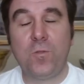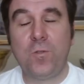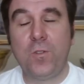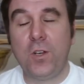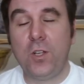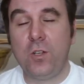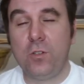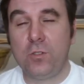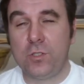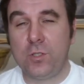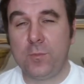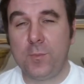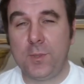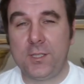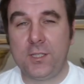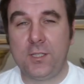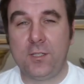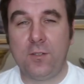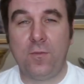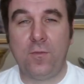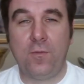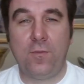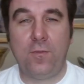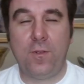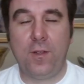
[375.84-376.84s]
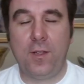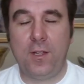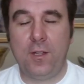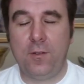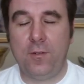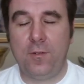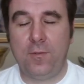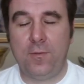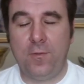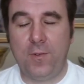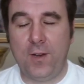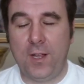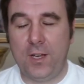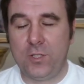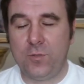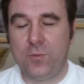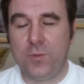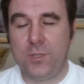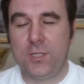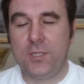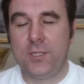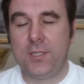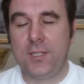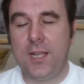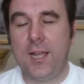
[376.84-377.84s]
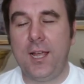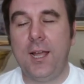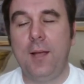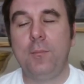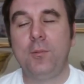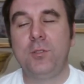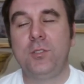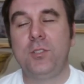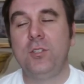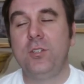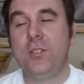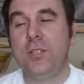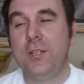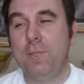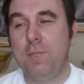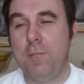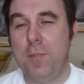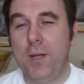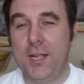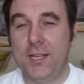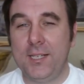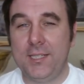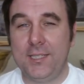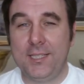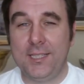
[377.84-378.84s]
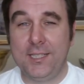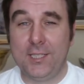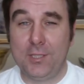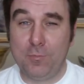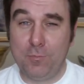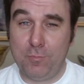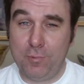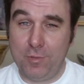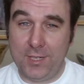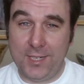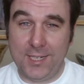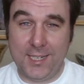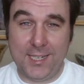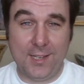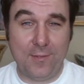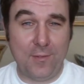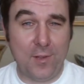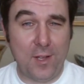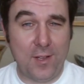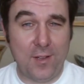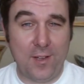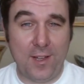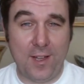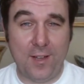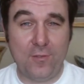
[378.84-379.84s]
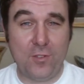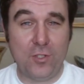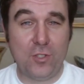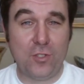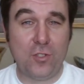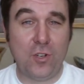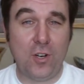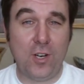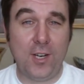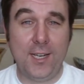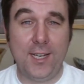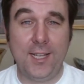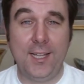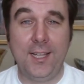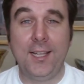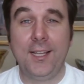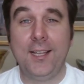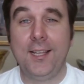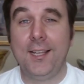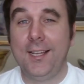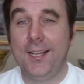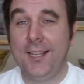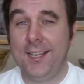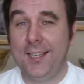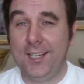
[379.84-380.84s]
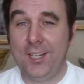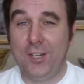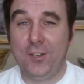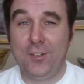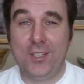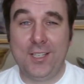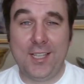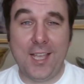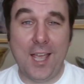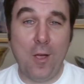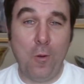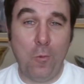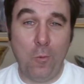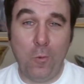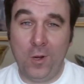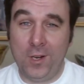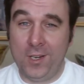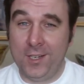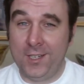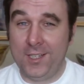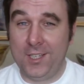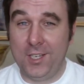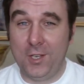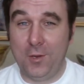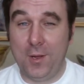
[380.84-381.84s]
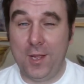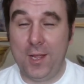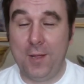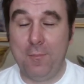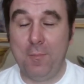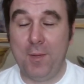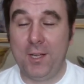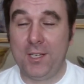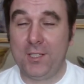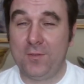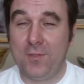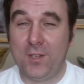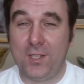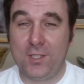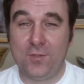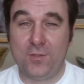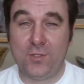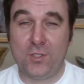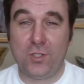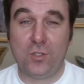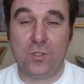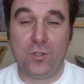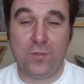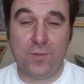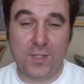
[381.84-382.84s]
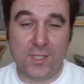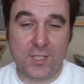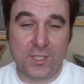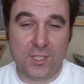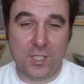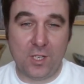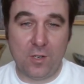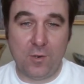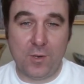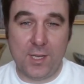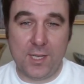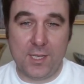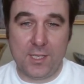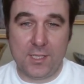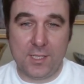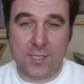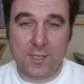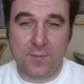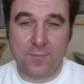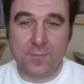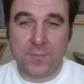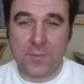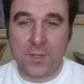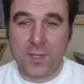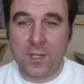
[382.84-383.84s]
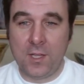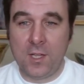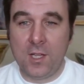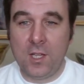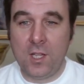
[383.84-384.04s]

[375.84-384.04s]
it's fully automatic f flash, which is absolutely amazing. It's brilliant. If you haven't tried it, you know, get one and do it. It makes flash photography so easy.